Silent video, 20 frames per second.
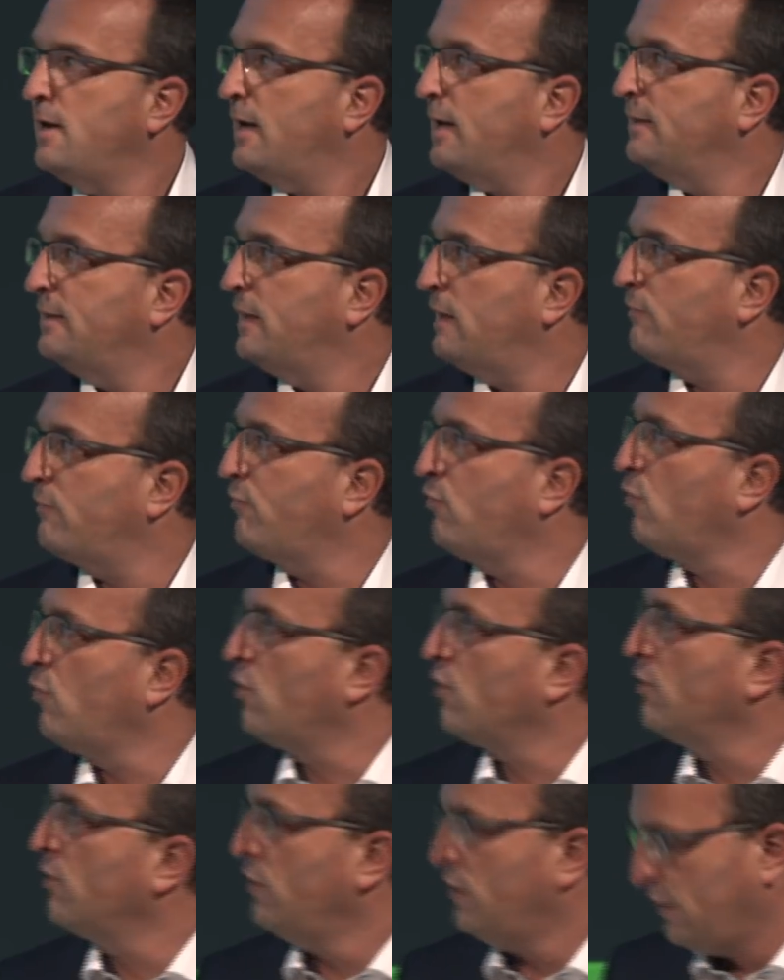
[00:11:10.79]
And
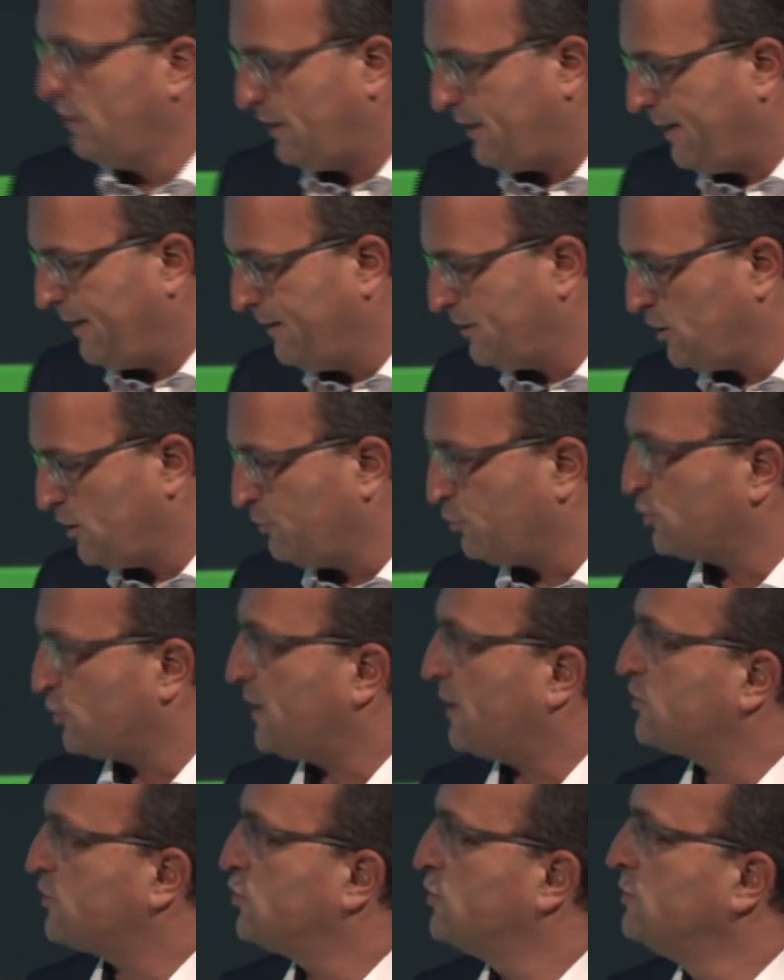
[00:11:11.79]
therefore, energy
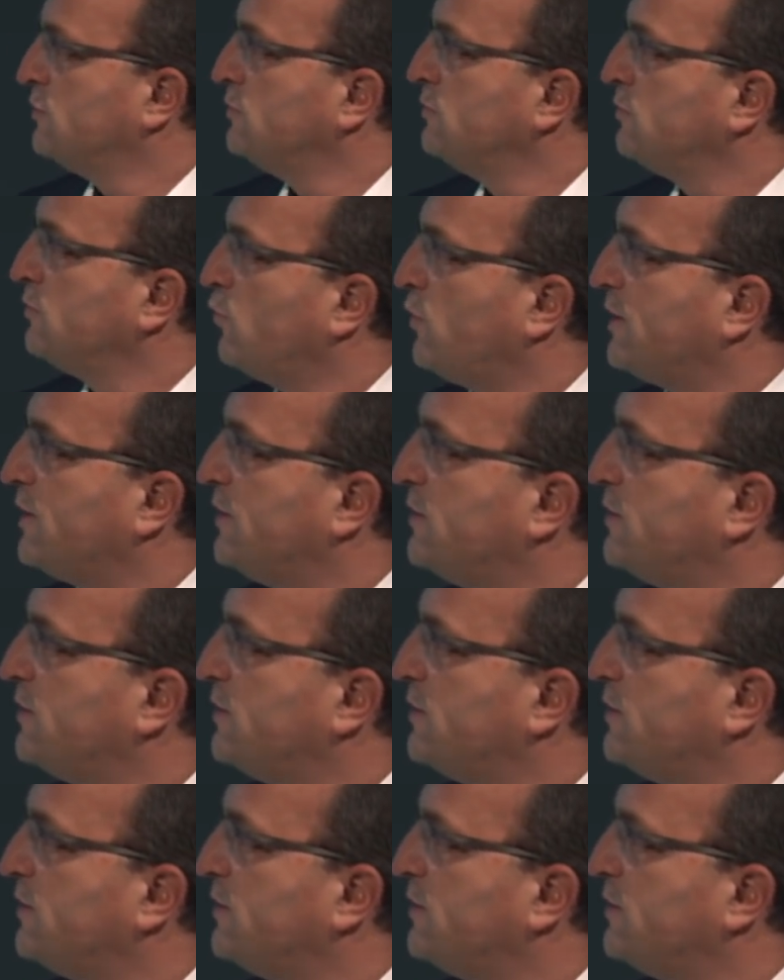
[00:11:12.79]
production, whether